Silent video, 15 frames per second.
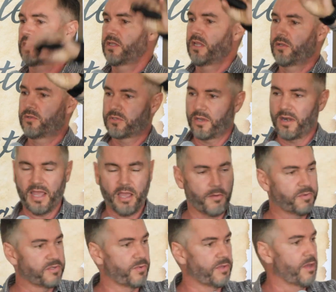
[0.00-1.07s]
and that's going to
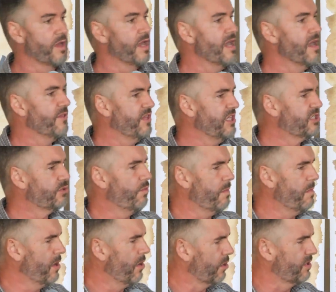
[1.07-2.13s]
help us with it. These
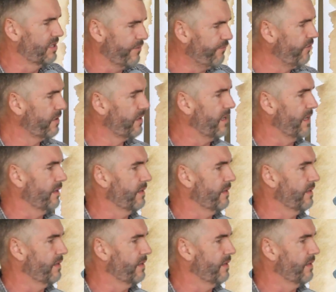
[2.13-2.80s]
women look differently.